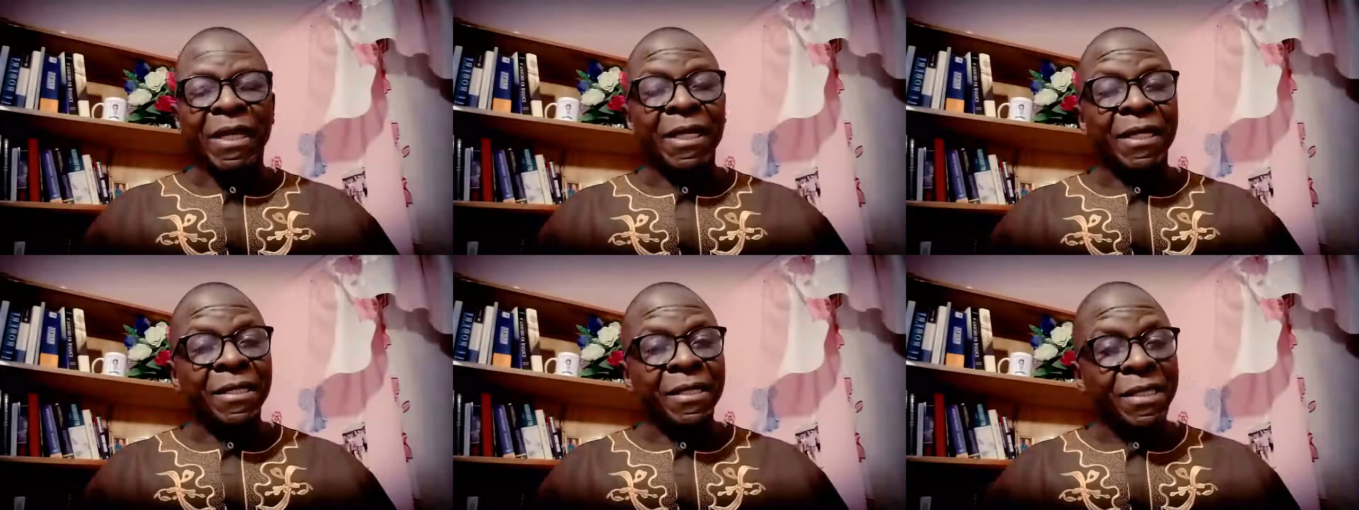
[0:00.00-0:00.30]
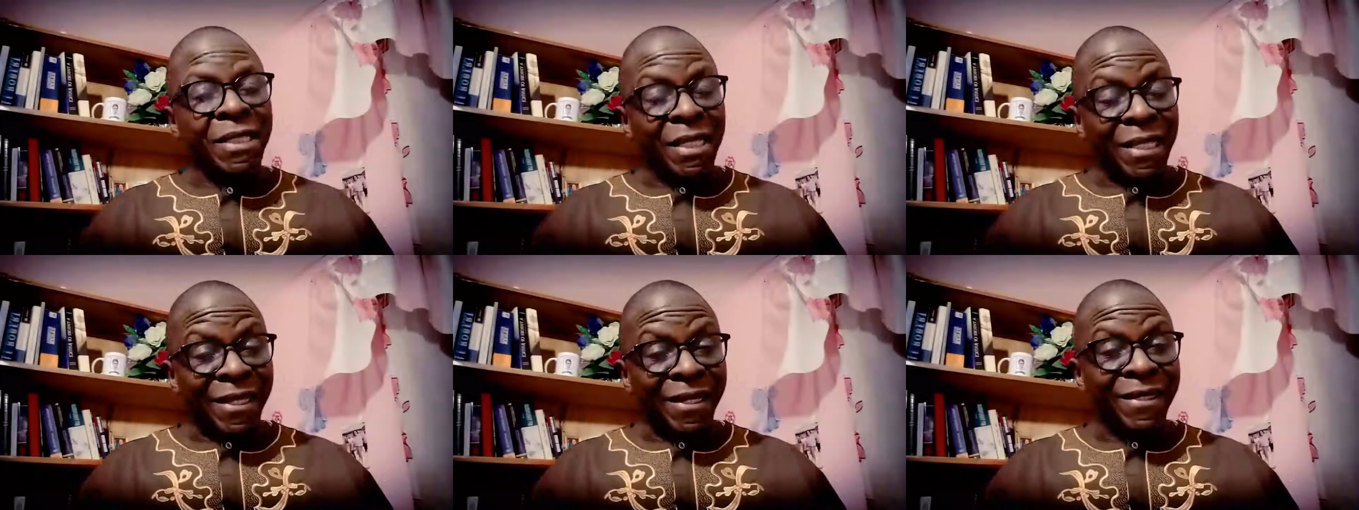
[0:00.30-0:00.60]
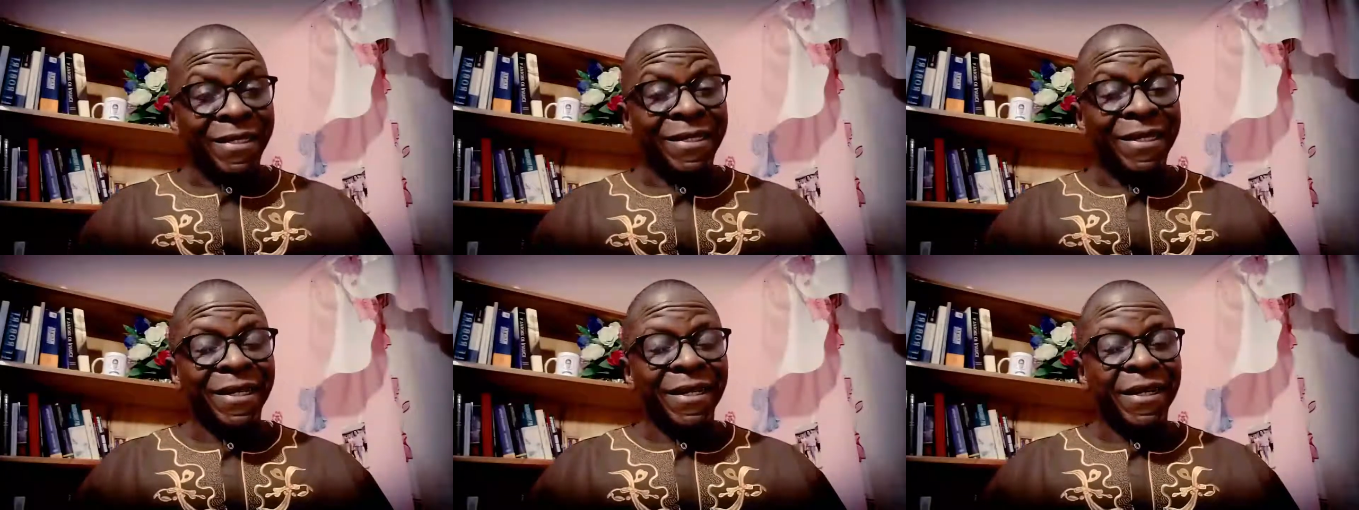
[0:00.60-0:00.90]

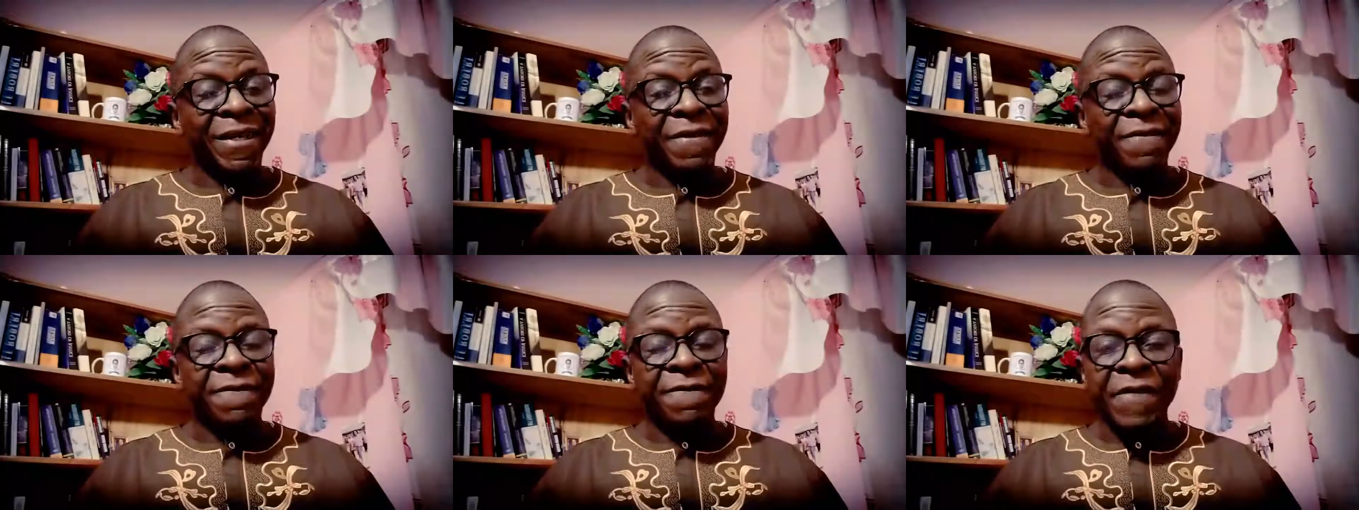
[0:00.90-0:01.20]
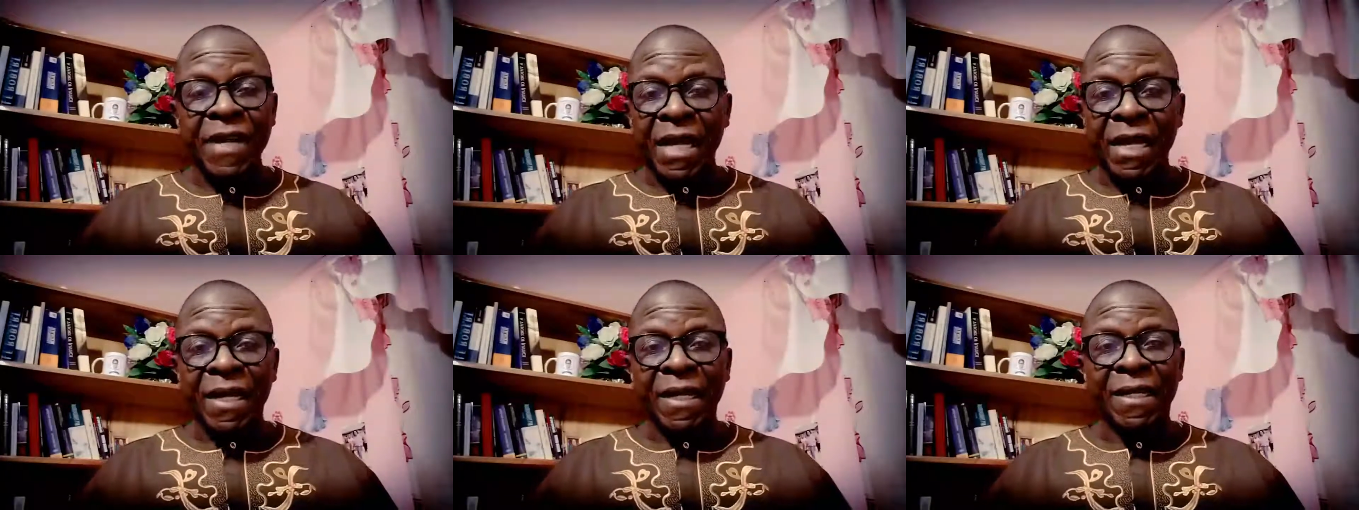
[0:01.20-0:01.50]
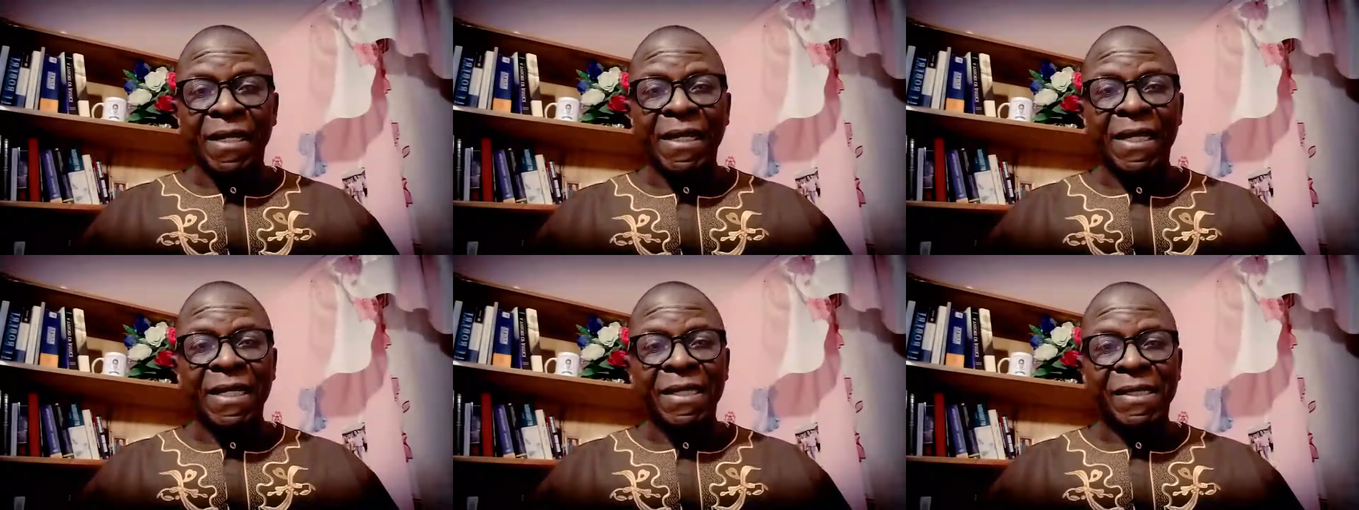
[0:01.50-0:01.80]
indeed
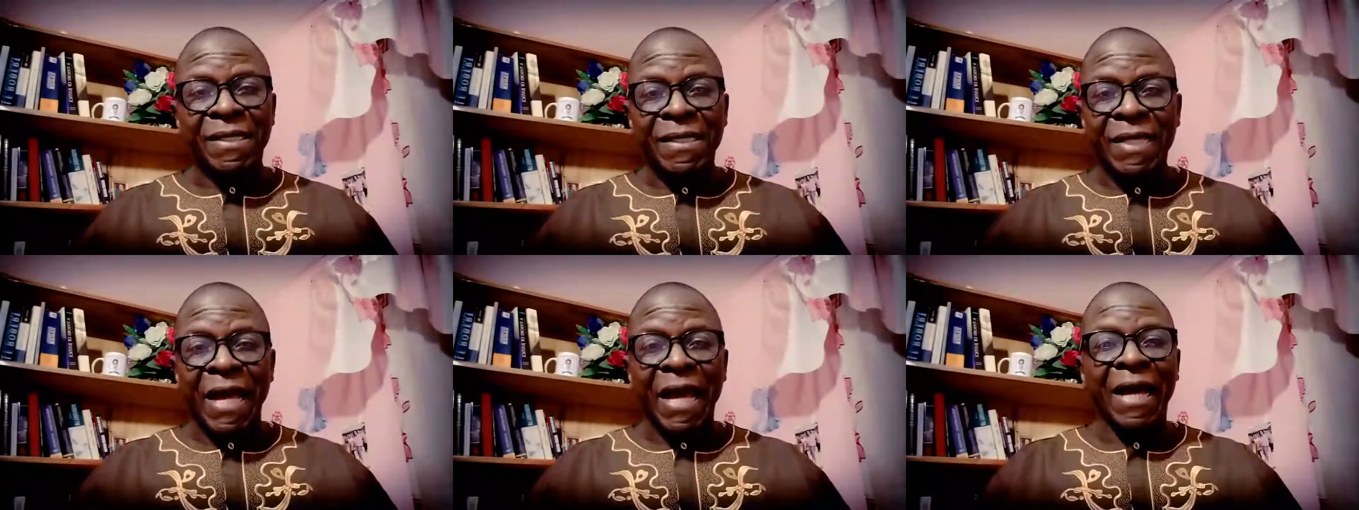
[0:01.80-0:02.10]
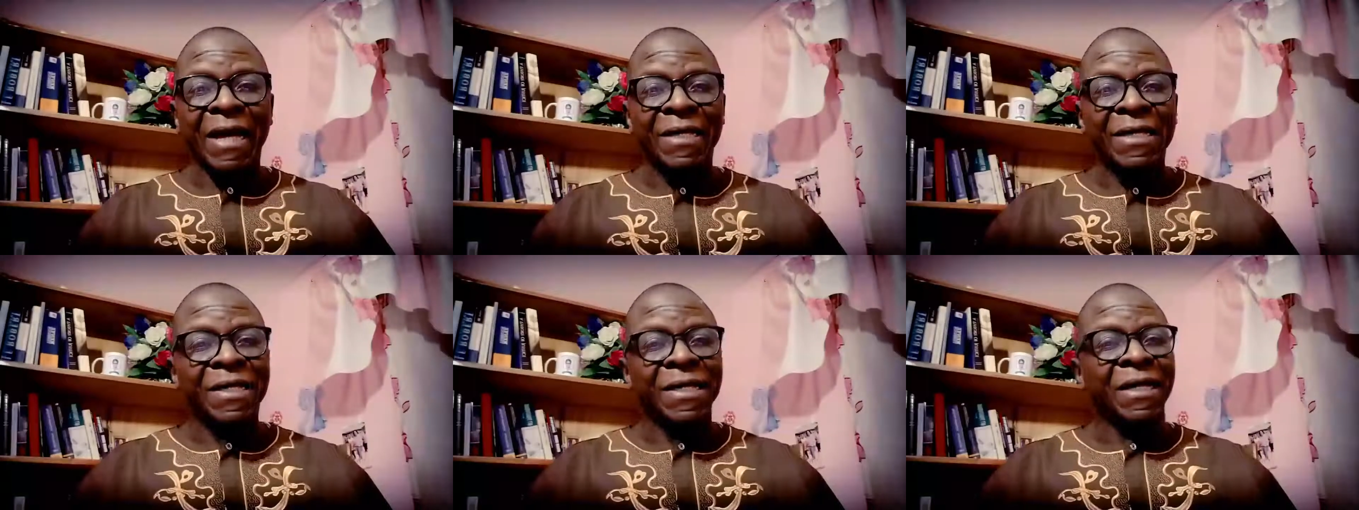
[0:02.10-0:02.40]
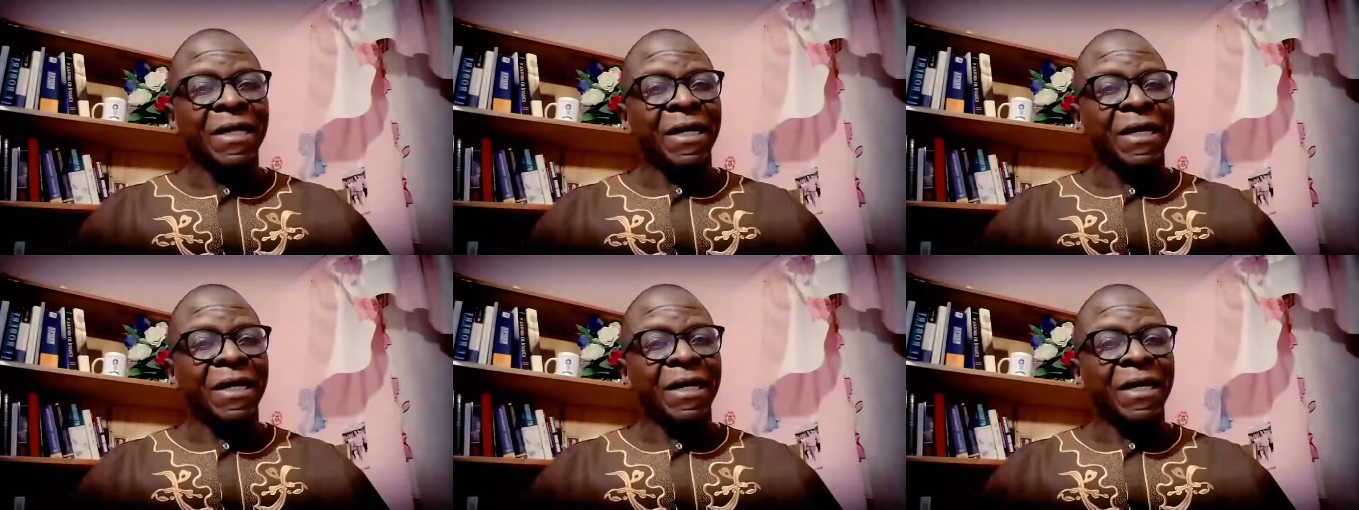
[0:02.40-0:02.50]
very sad